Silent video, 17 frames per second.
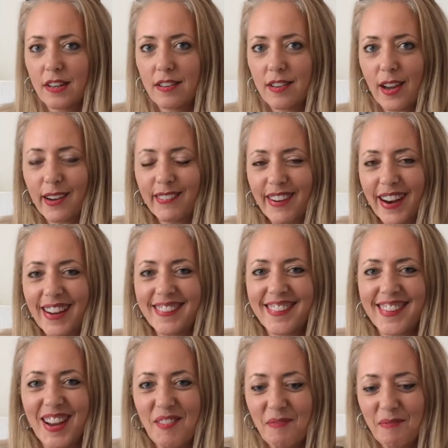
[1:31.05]
turn
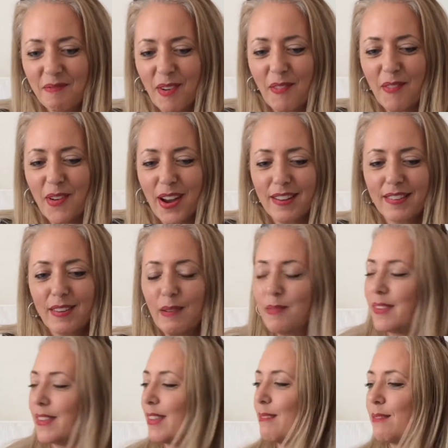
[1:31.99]
around, and reverse
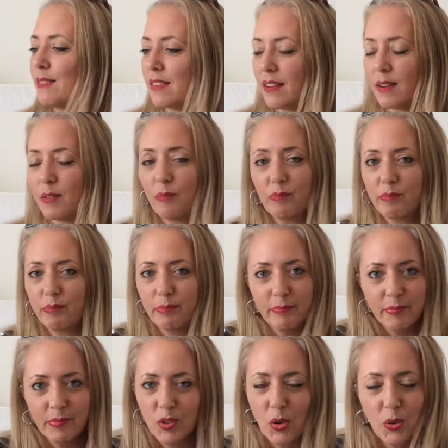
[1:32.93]
up to them to
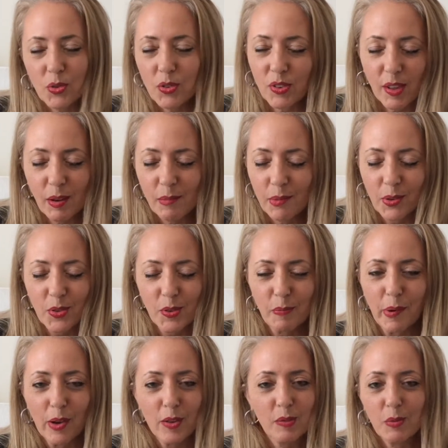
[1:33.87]
talk to them or to
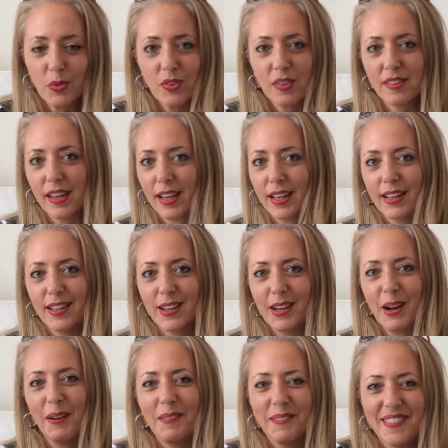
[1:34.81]
pass them or to say, "Can you
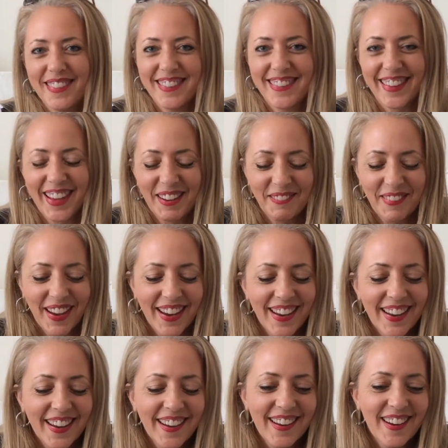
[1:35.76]
come see me?"